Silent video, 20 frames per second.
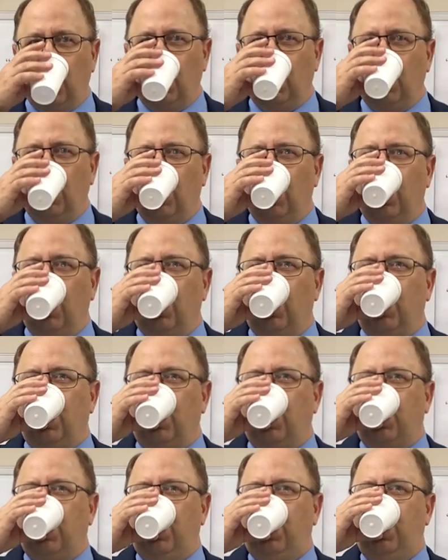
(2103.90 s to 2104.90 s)

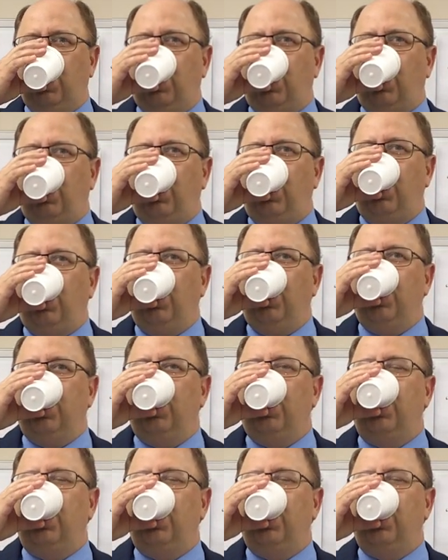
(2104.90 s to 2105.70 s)
Nothing is said.